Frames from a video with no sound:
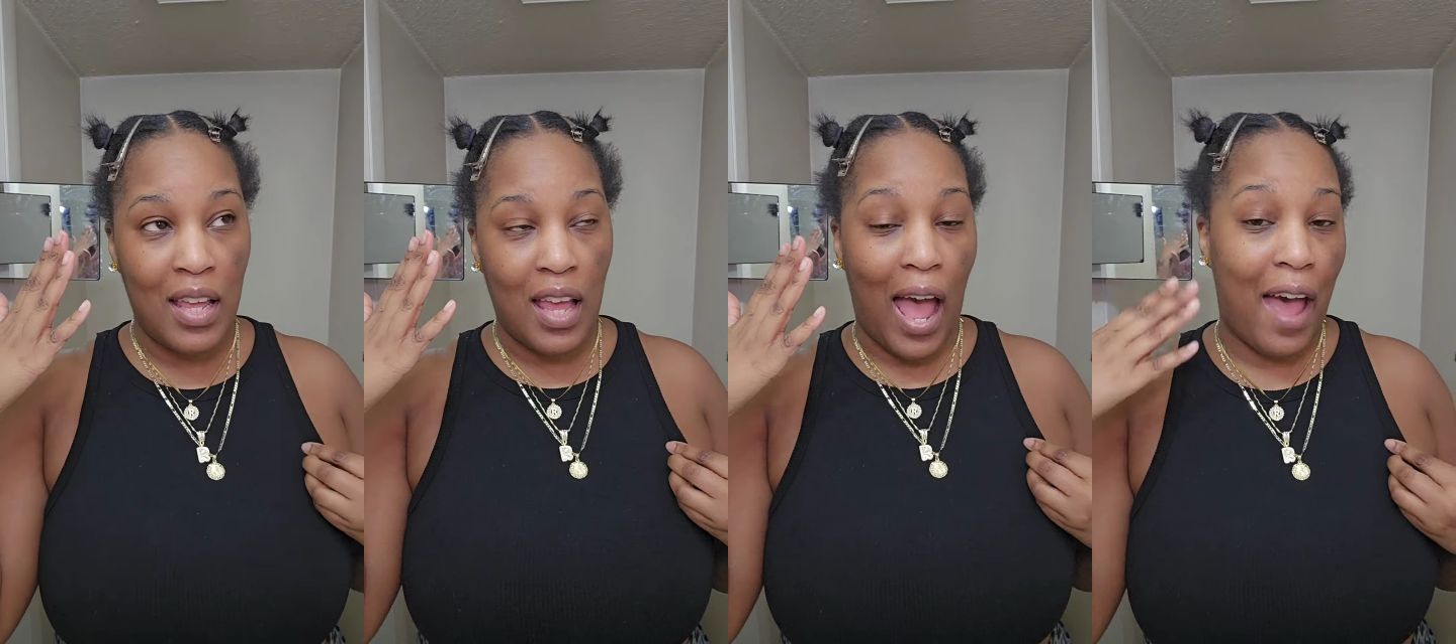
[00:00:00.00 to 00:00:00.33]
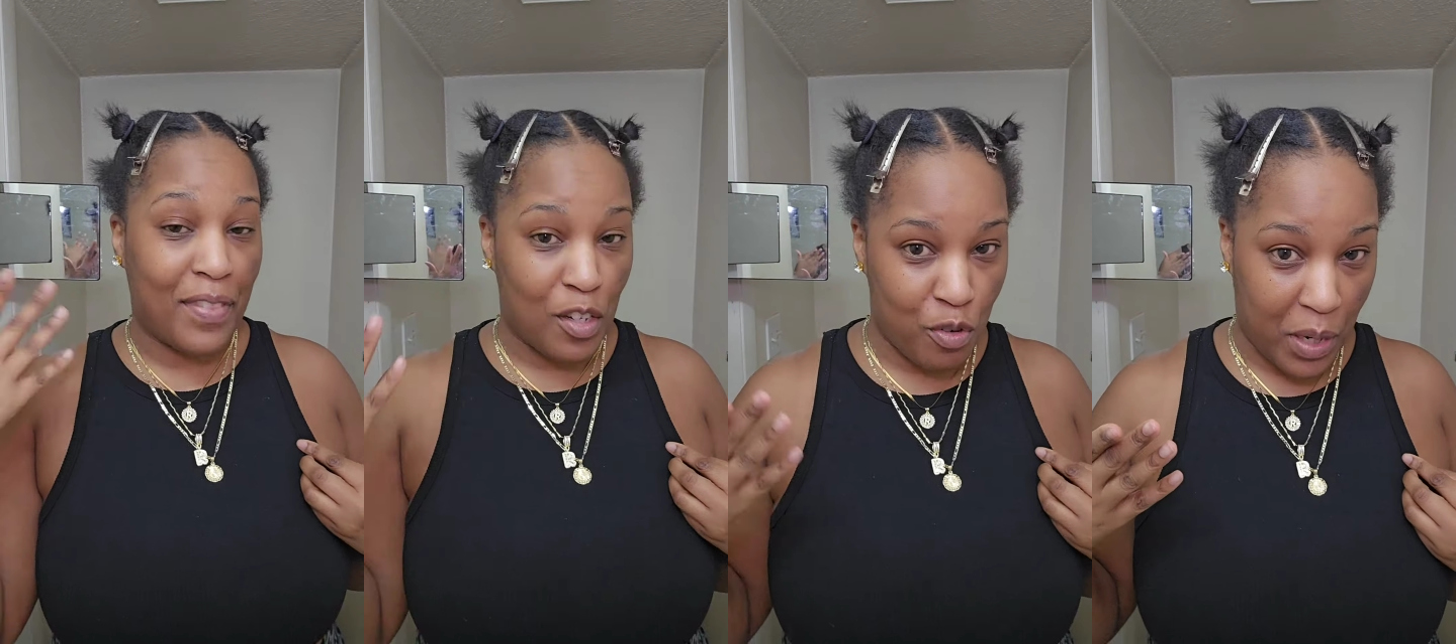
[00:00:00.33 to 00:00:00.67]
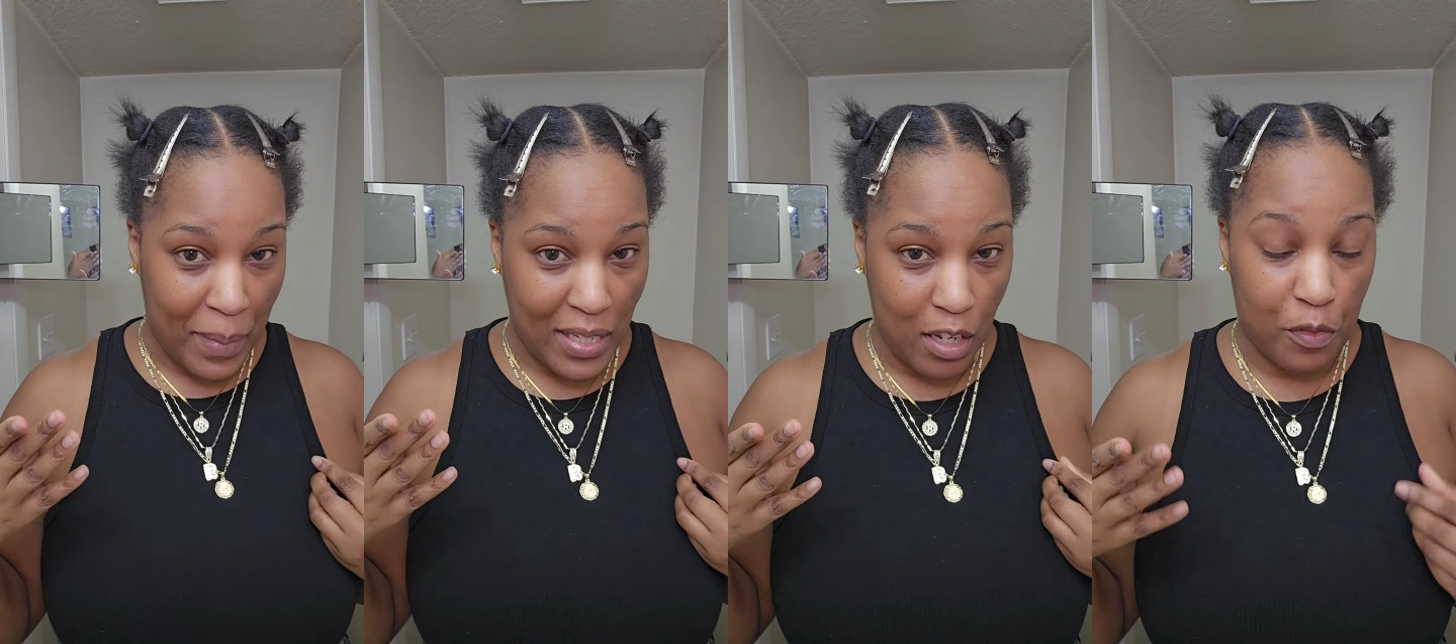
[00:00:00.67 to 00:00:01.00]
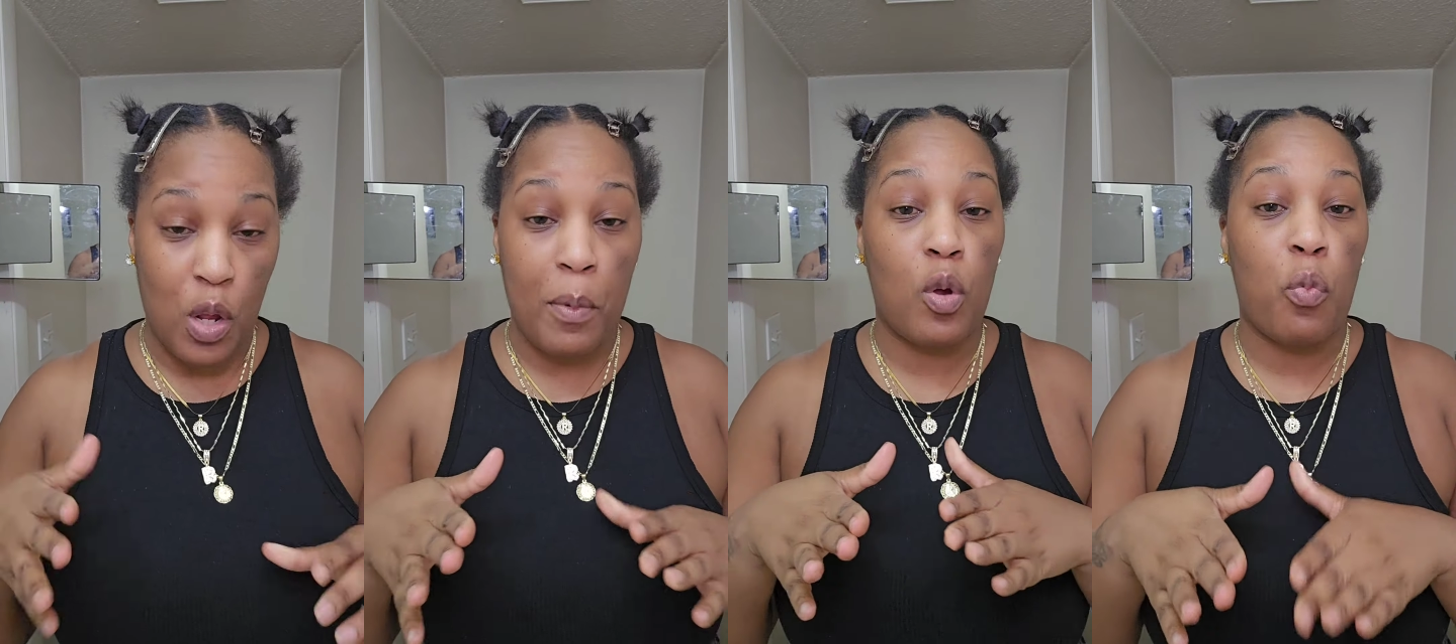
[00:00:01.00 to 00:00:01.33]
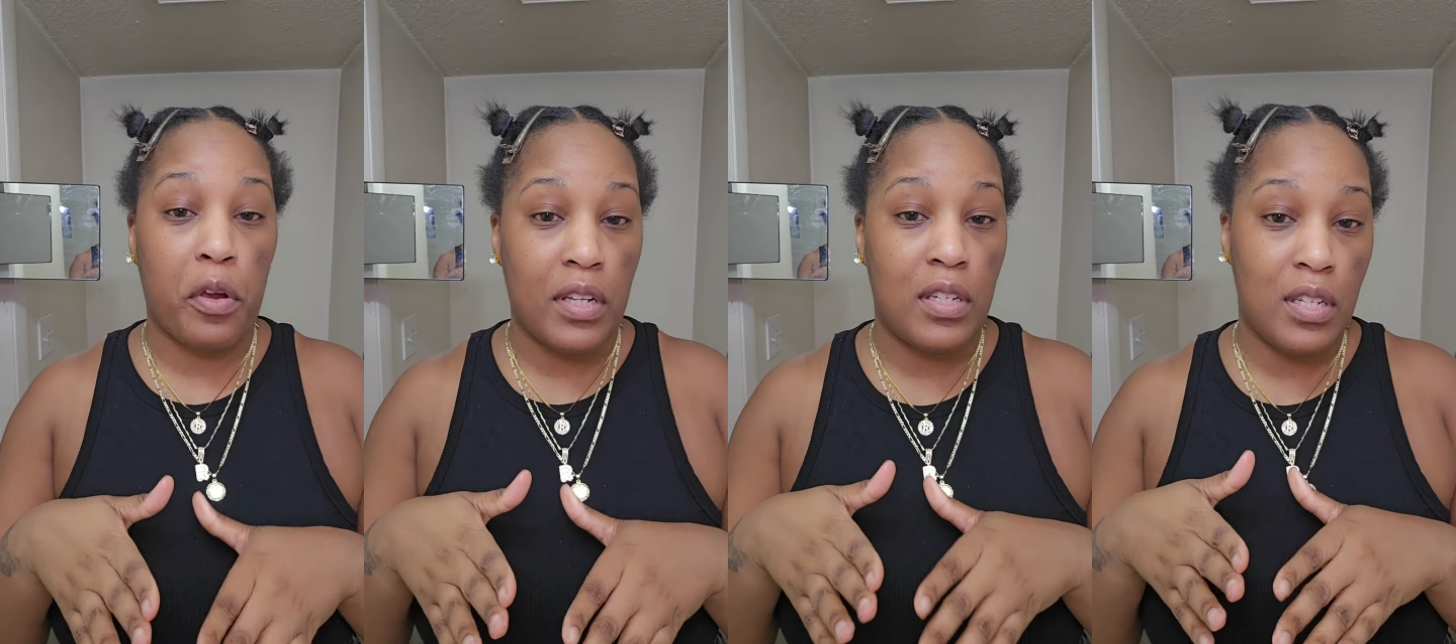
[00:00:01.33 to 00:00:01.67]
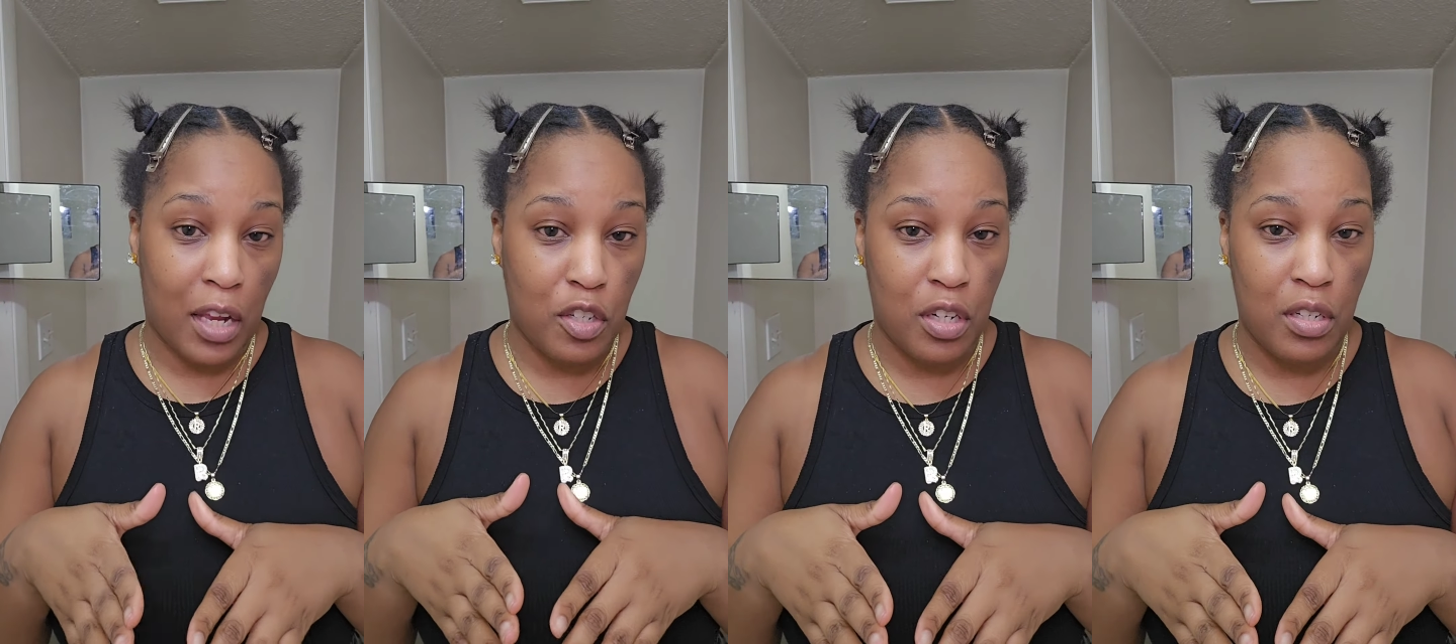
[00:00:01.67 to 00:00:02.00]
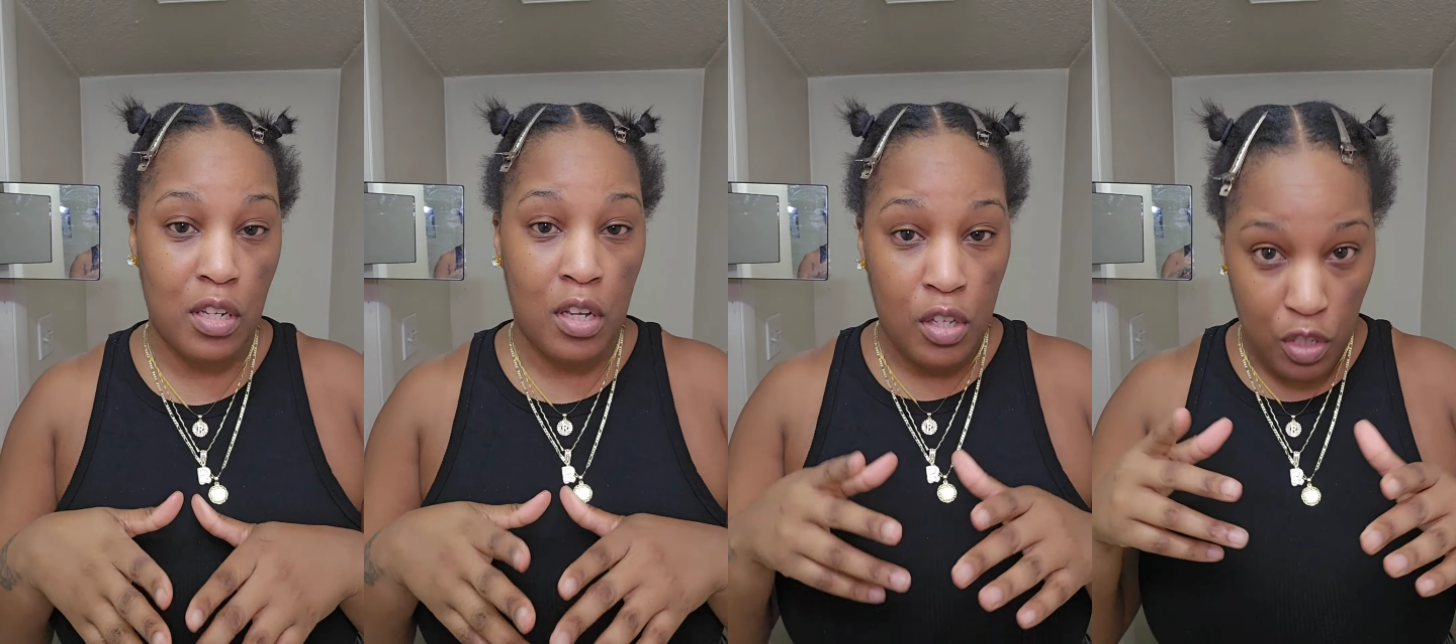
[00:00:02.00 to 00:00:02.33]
I have to trick myself. So I'm gonna work in sections.